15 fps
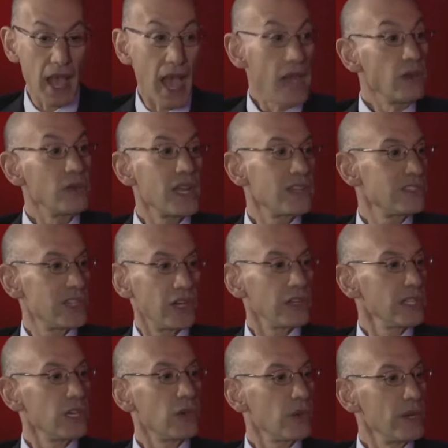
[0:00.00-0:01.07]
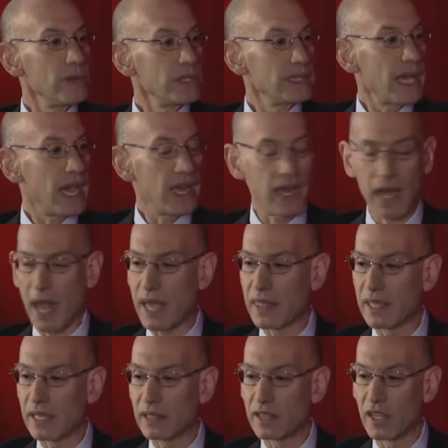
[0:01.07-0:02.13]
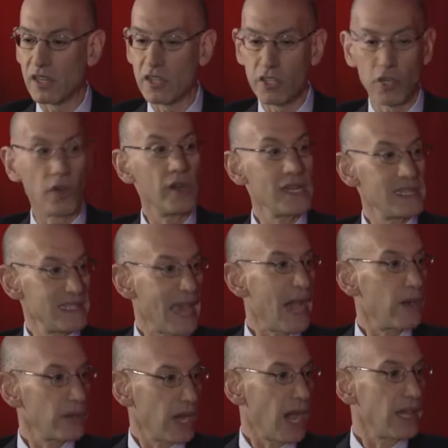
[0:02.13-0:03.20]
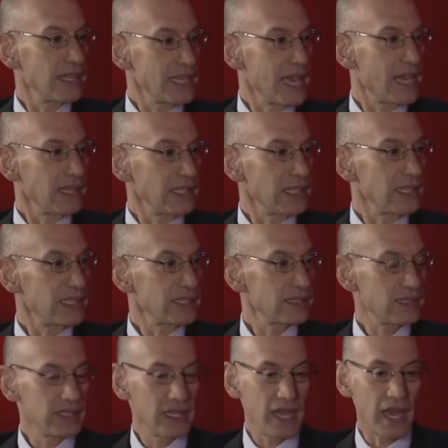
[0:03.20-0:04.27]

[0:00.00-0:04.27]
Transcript: I don't necessarily agree with that, and I think the jury is out on the analytics.